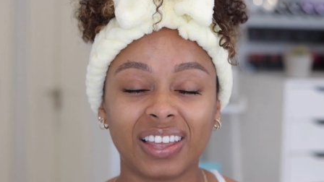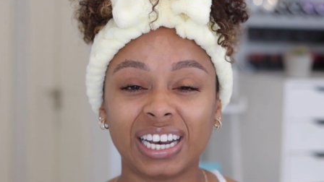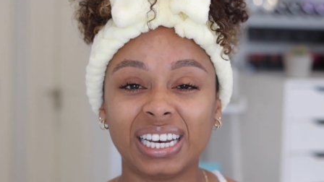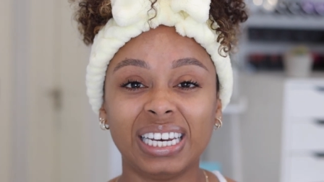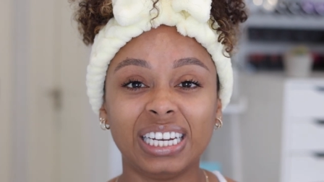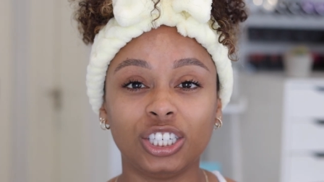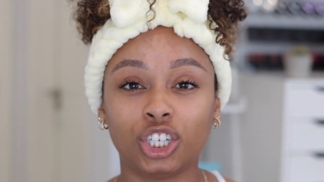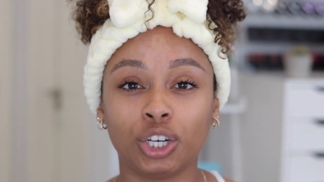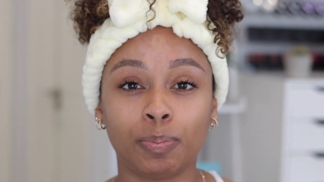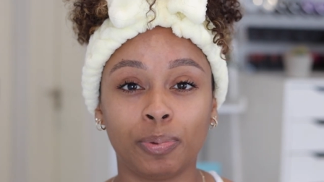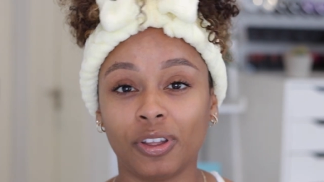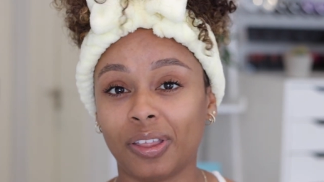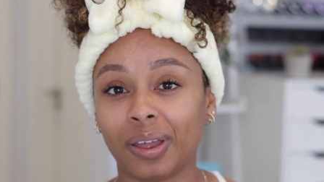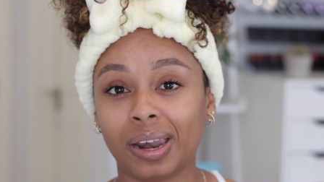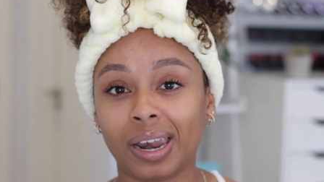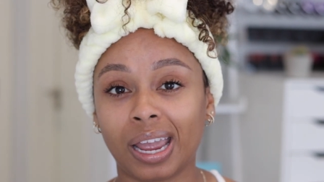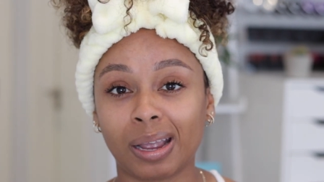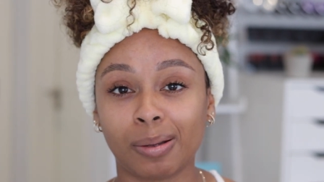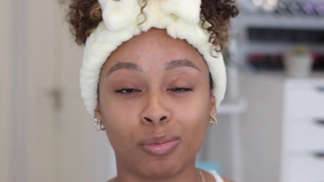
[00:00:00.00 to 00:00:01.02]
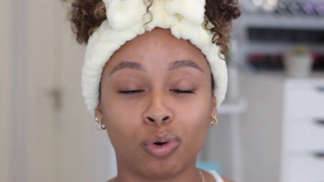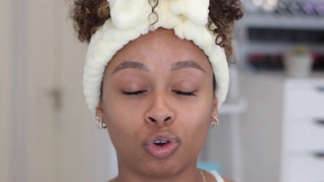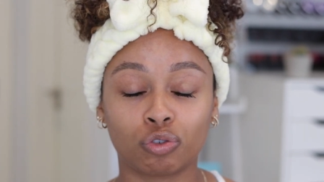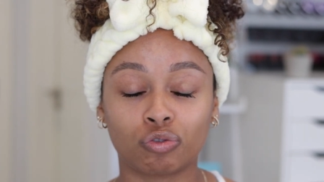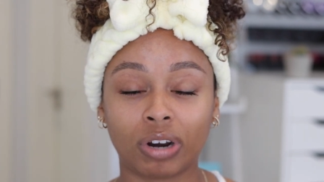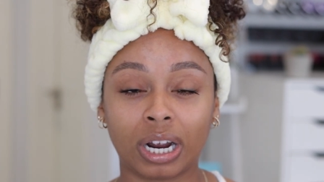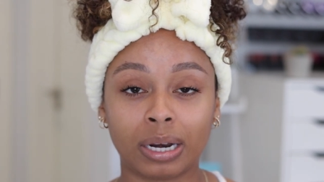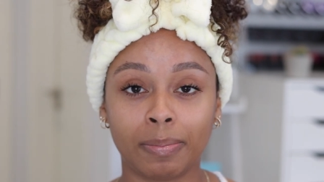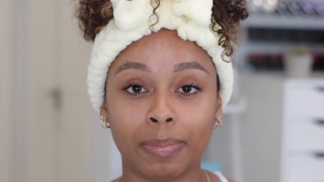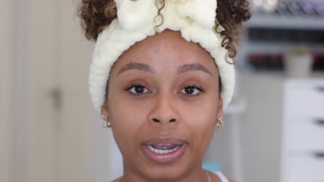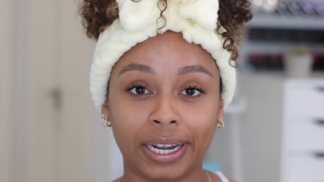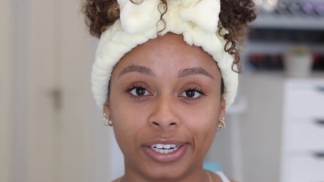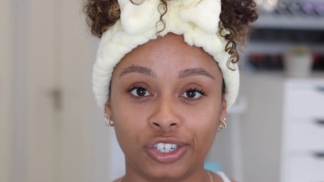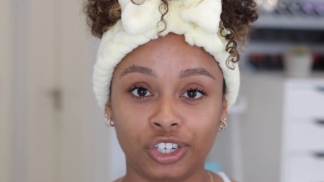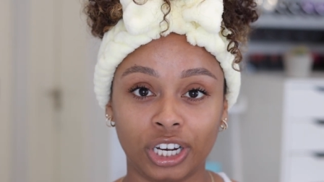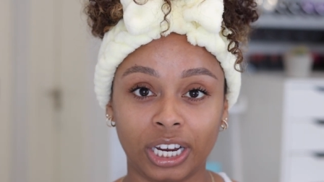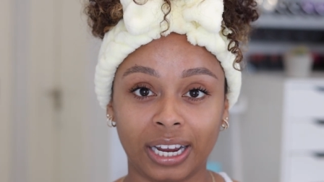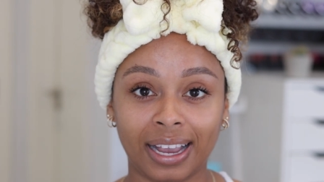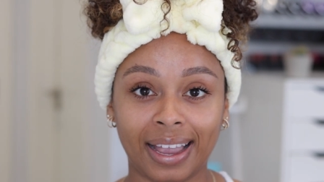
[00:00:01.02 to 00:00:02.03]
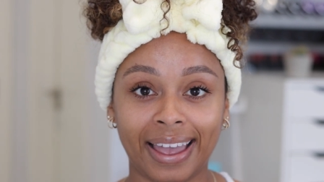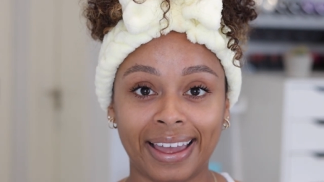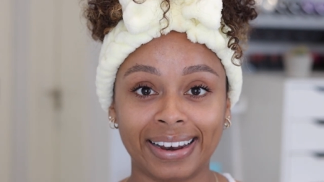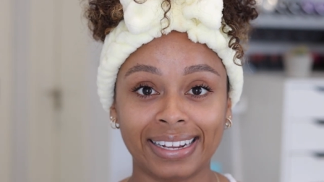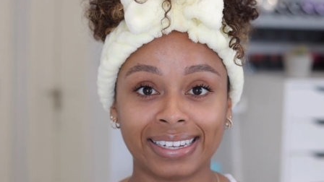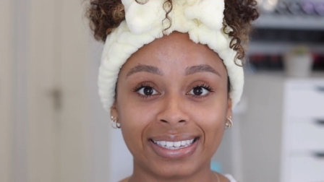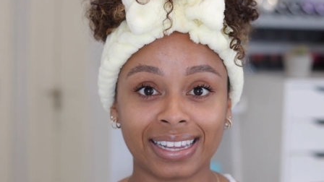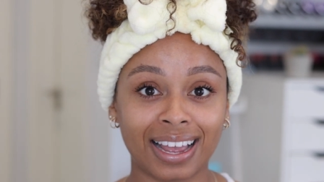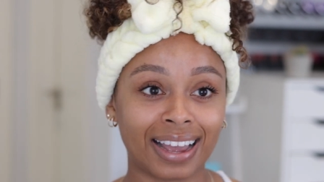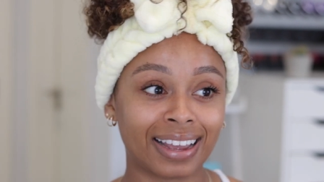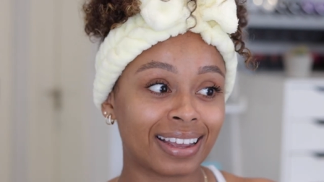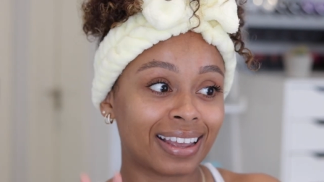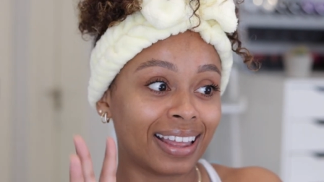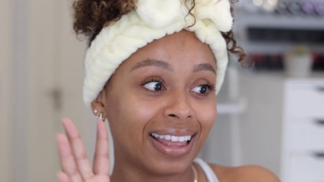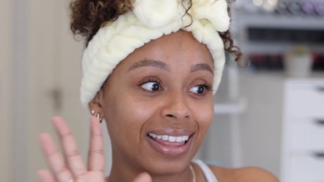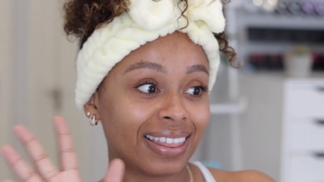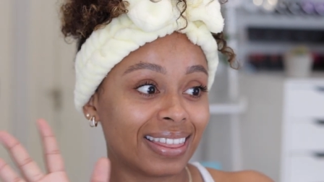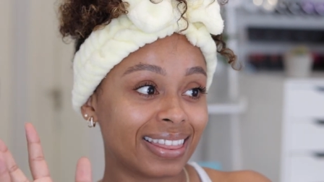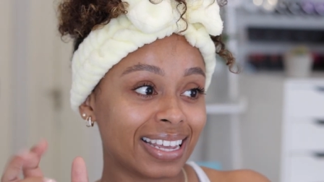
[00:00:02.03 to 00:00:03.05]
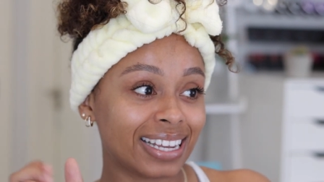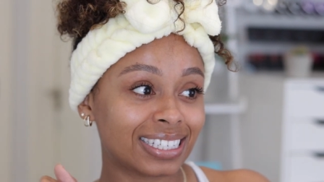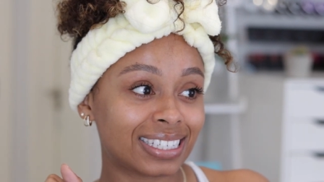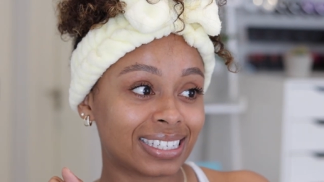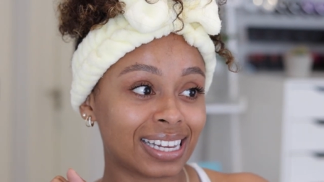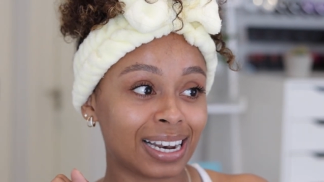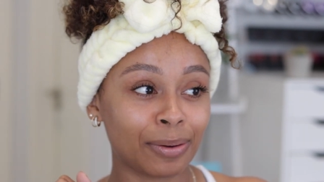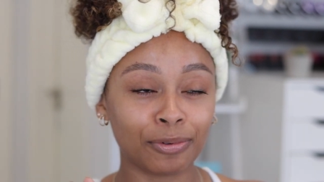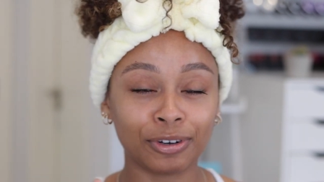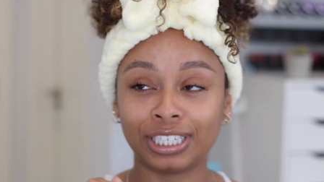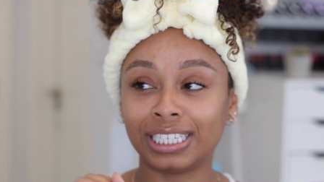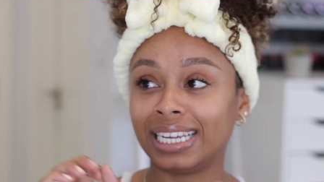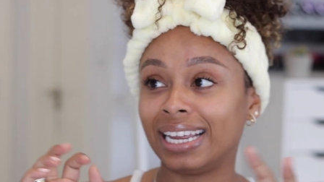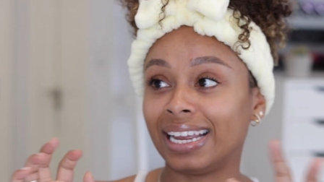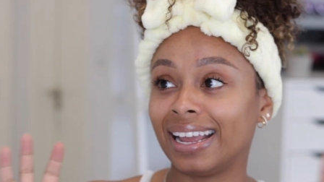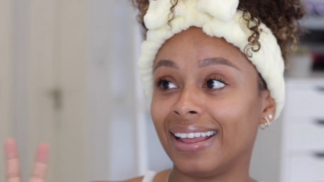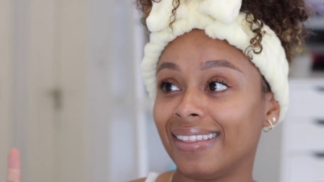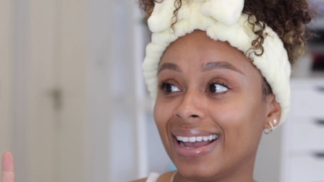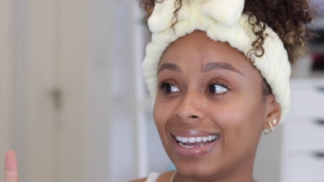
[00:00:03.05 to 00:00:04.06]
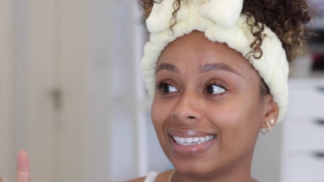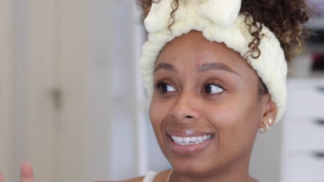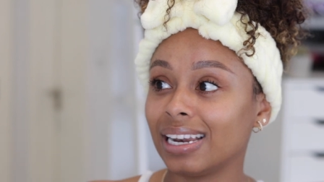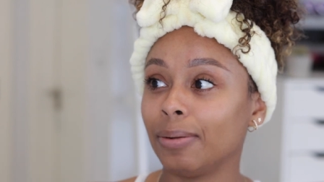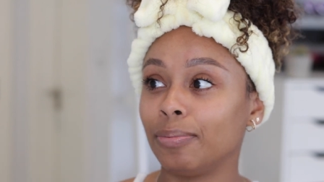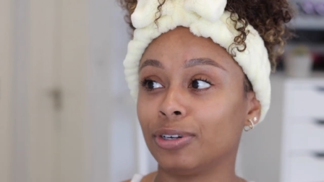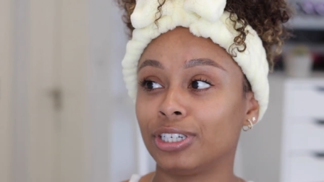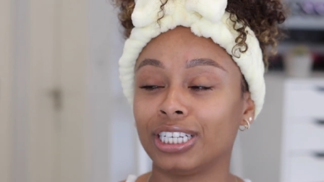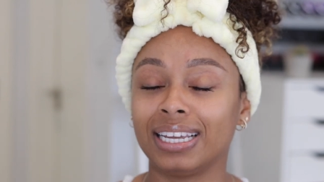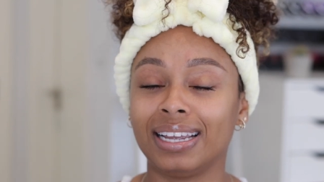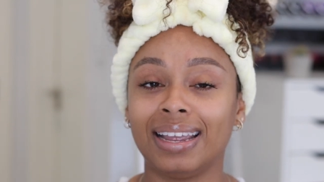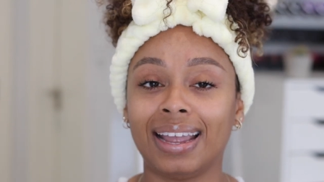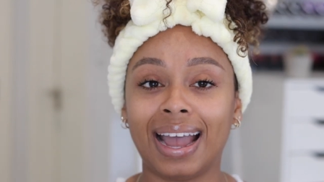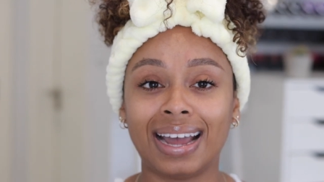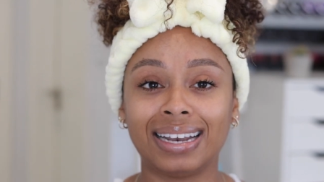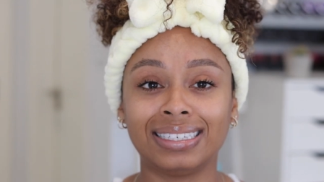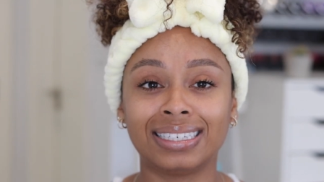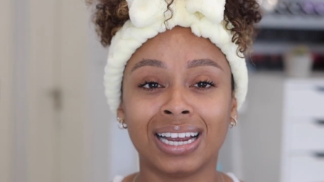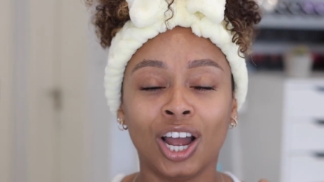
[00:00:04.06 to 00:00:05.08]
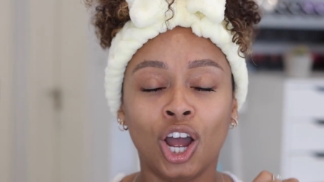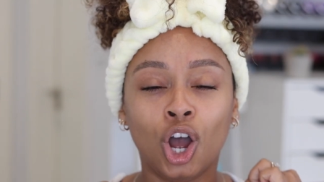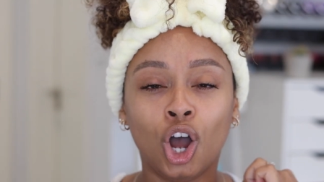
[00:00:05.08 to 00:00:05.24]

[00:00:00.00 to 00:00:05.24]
they literally put their name on random packaging and it's like this celebrity and that celebrity, and